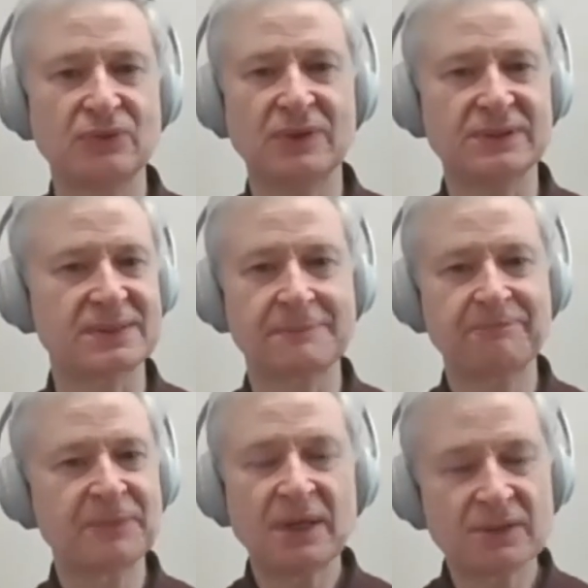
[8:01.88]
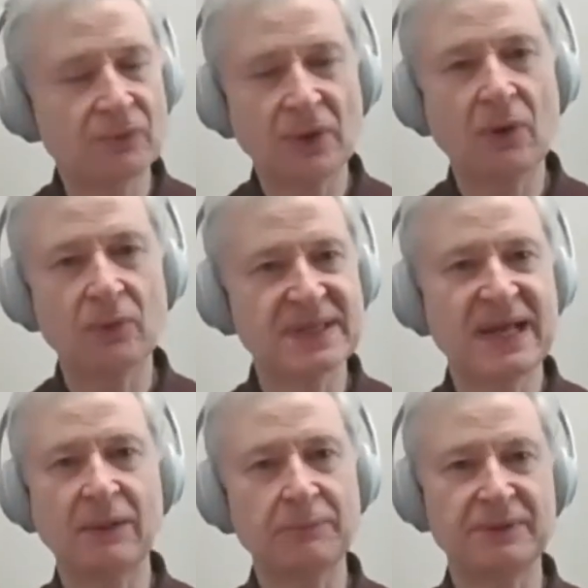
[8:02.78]
to us don't always
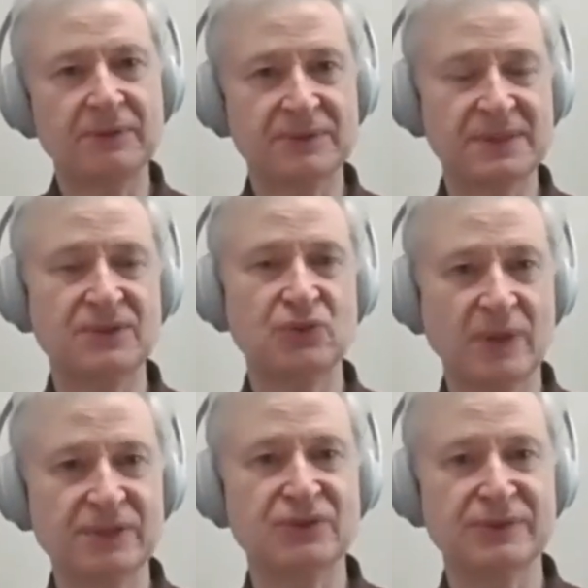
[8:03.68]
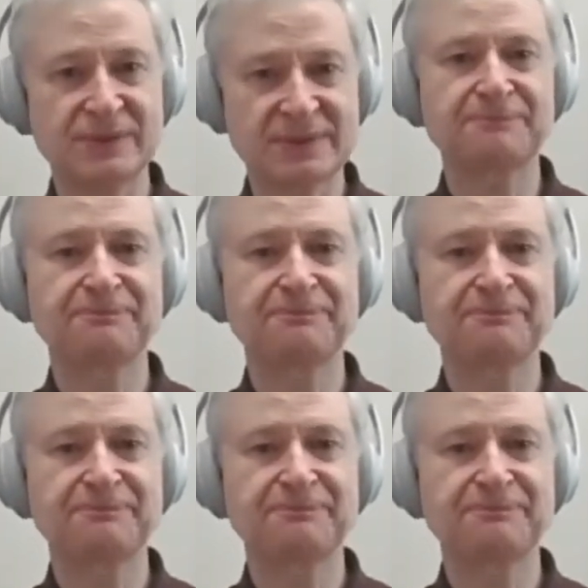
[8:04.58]
help in those situations.